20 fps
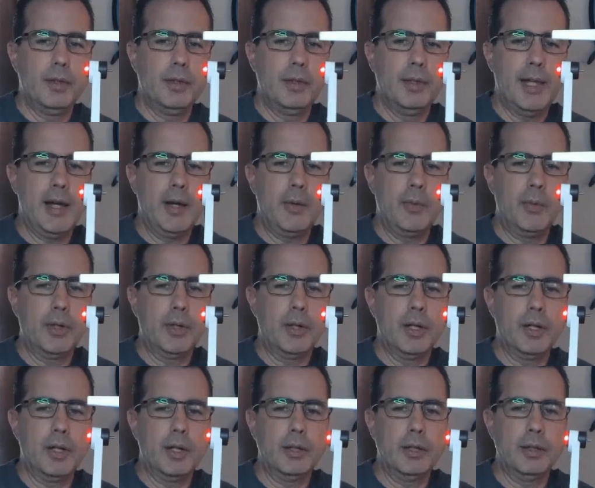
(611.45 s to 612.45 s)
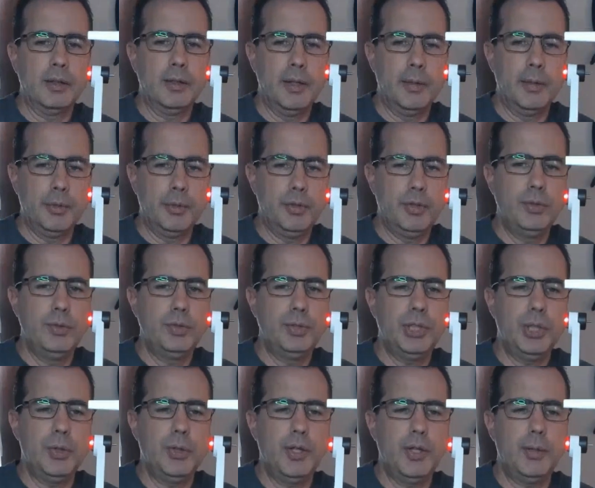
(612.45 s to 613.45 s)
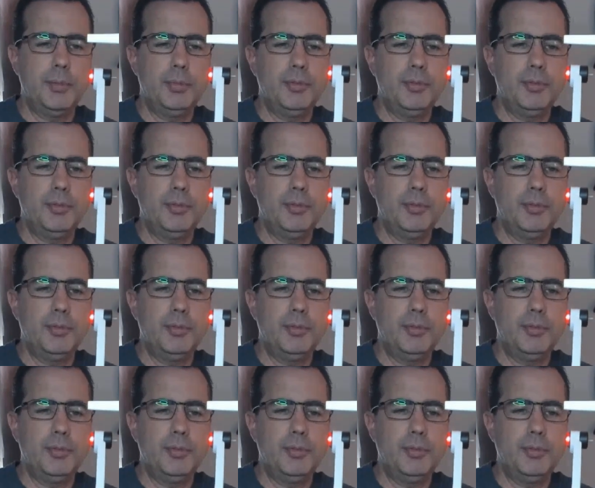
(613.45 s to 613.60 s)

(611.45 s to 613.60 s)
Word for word: Now we're going to, number two showed up,